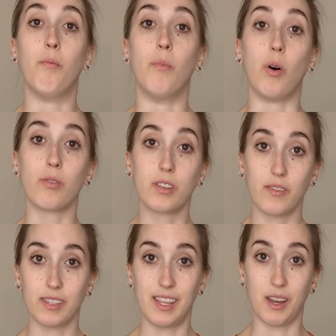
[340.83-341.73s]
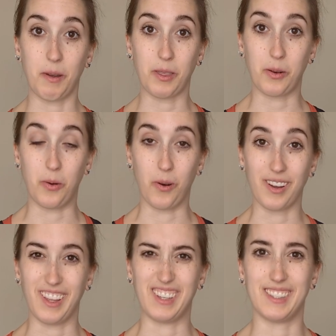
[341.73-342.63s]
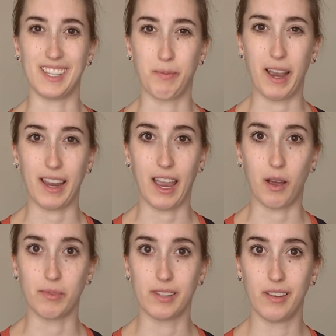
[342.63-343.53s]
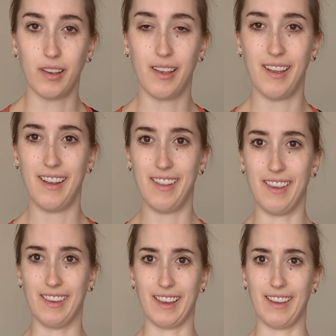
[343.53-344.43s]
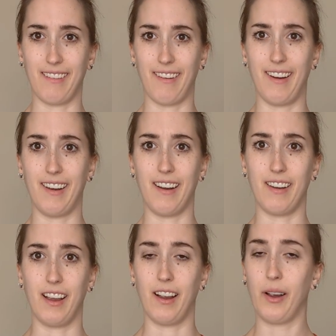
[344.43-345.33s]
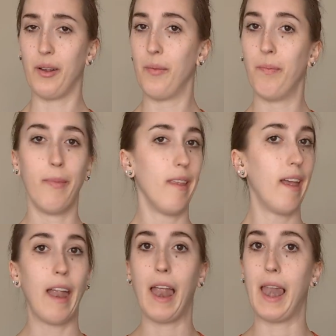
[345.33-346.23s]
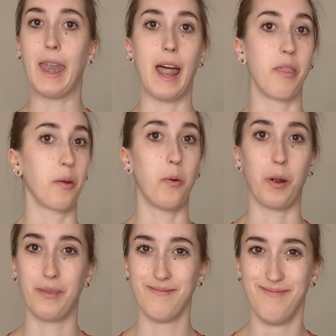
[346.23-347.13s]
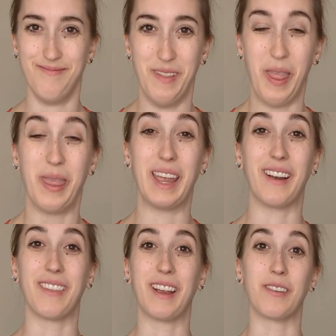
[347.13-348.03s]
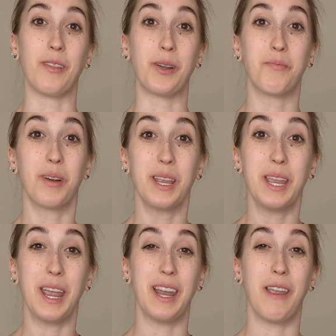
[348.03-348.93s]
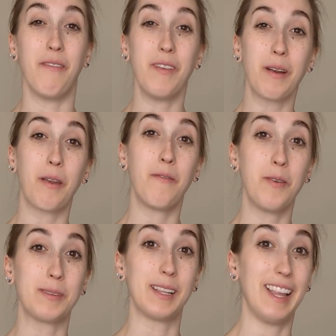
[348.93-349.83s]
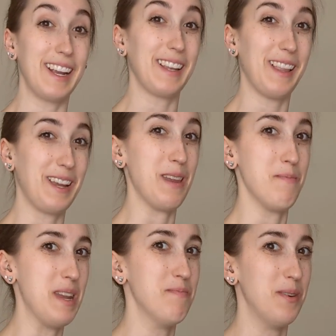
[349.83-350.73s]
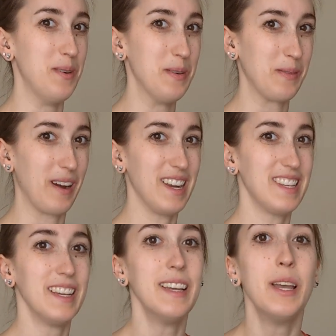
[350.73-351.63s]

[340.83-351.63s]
Most of us think about the core like six-pack abs. These guys are right down here, not the core. They are there to look pretty in a very few select lucky people, right?